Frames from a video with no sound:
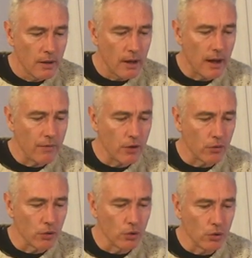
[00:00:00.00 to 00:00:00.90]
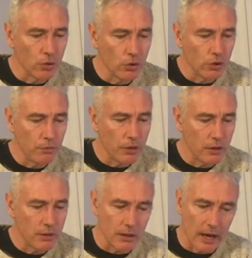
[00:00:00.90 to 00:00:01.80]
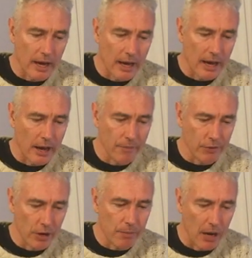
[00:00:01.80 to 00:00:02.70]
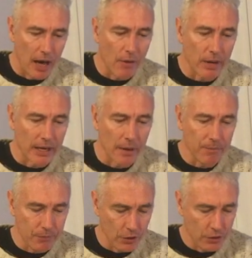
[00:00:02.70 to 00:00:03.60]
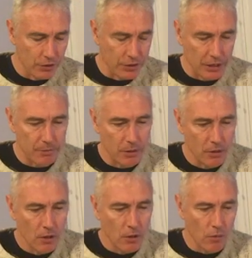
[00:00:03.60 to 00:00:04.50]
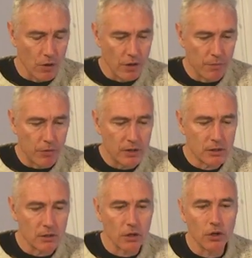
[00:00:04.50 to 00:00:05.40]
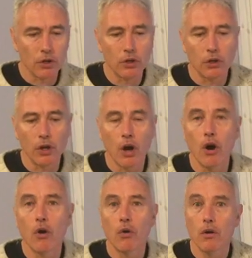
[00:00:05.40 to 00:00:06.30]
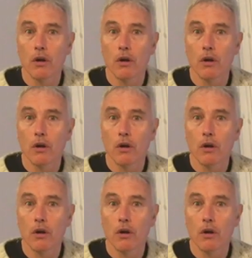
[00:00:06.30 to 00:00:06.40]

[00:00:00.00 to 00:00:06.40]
and the Rule Britannia blowing up the deep with the Bristol hoe,